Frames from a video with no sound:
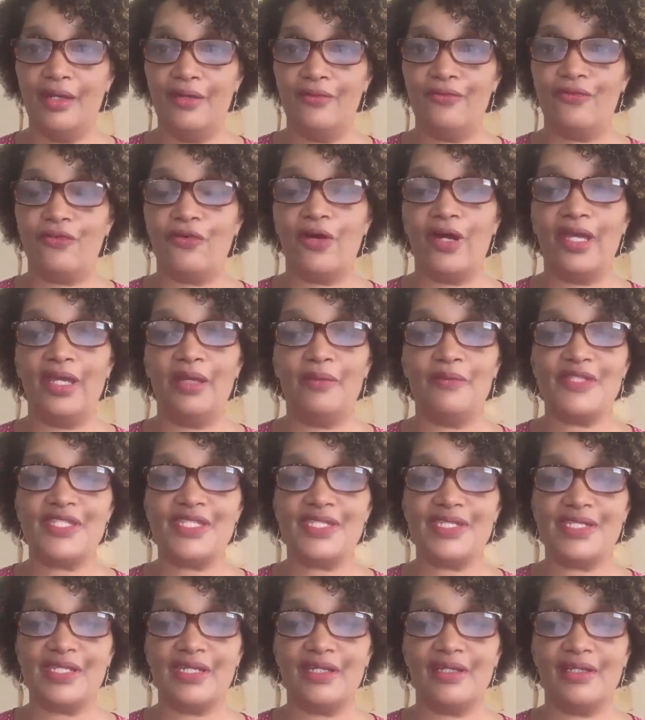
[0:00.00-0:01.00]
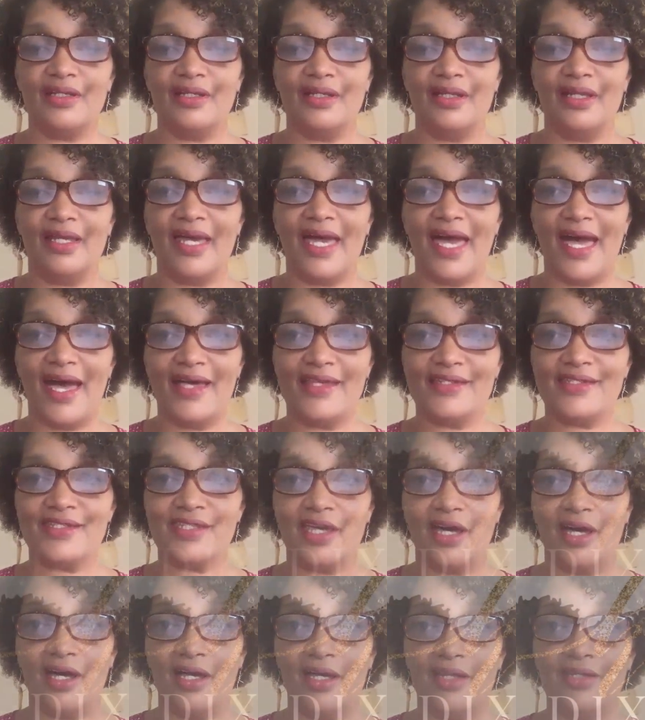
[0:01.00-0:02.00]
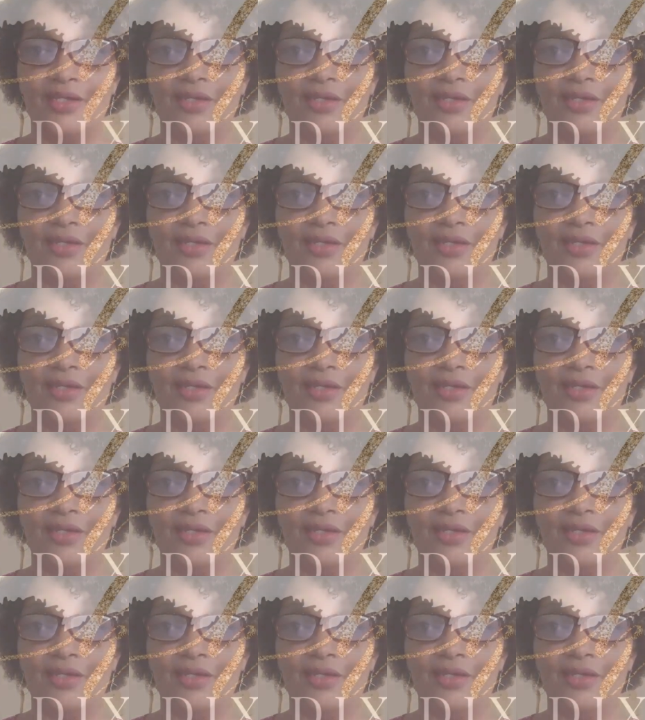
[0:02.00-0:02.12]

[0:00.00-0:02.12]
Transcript: for I am still as God